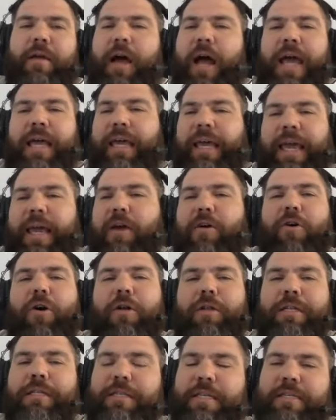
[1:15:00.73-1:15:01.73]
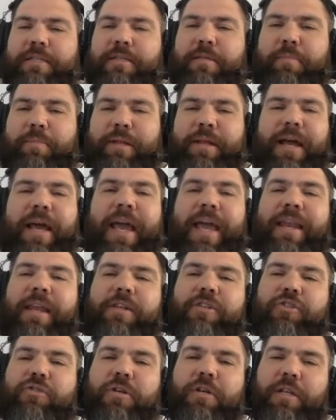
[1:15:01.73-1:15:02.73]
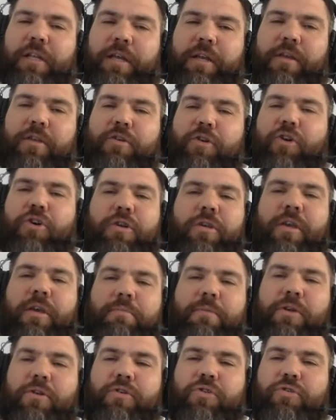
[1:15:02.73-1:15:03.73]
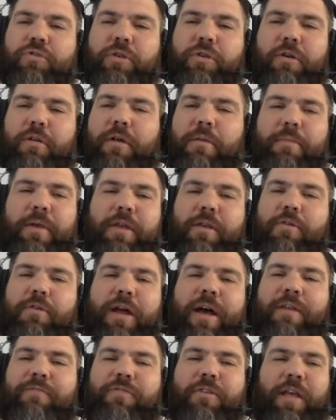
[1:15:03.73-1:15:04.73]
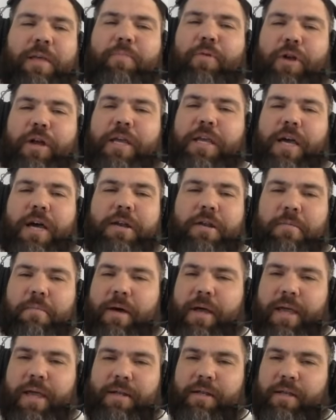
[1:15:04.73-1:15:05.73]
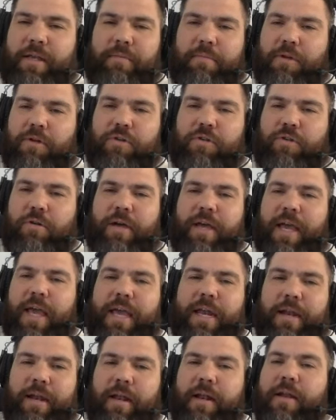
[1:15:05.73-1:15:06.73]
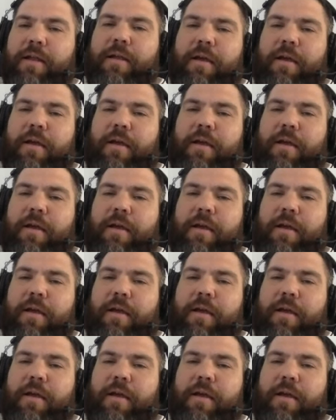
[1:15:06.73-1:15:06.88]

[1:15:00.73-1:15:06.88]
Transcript: I can't call it discipline. I hated drilling. You couldn't get me to drill. I mean, you yeah. have to like put a gun to my head to get me to drill. I hated it.